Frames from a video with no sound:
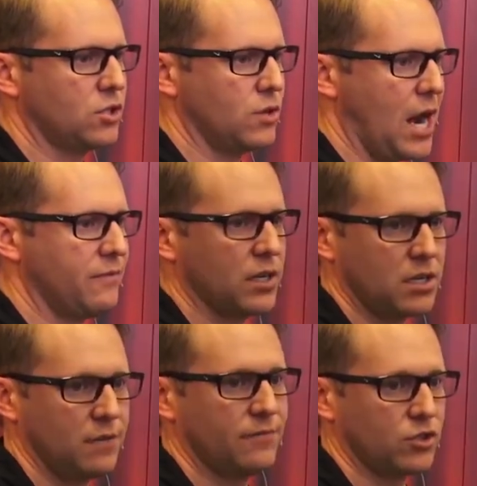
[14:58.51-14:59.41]
traffic
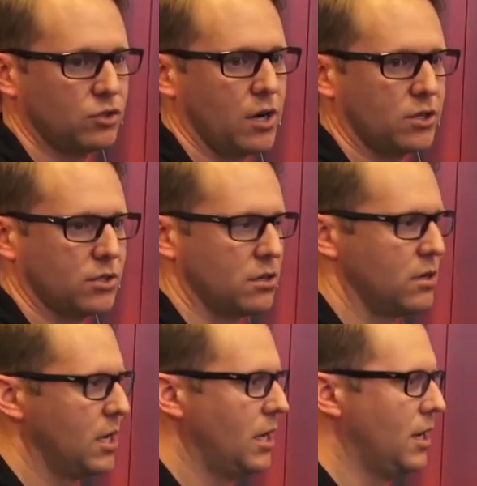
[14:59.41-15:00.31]
infrastructure
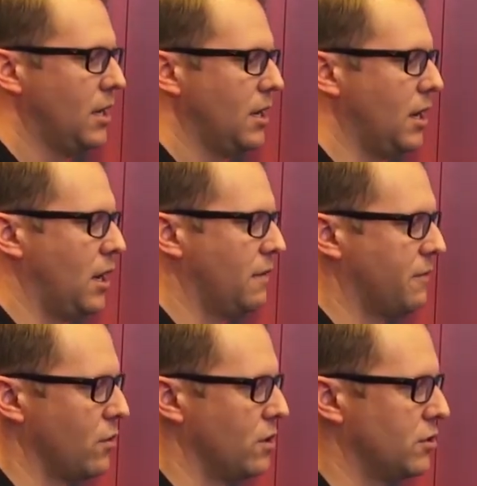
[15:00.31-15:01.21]

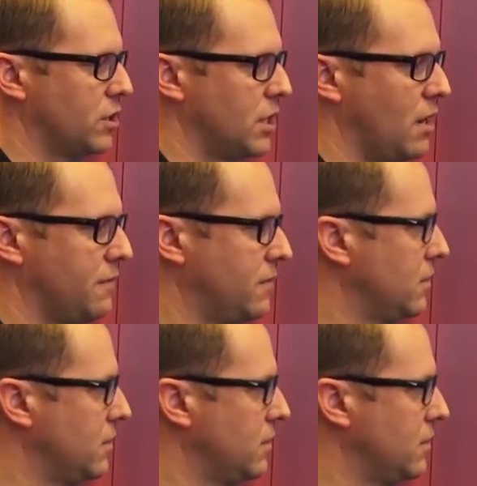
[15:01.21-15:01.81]
for your SEF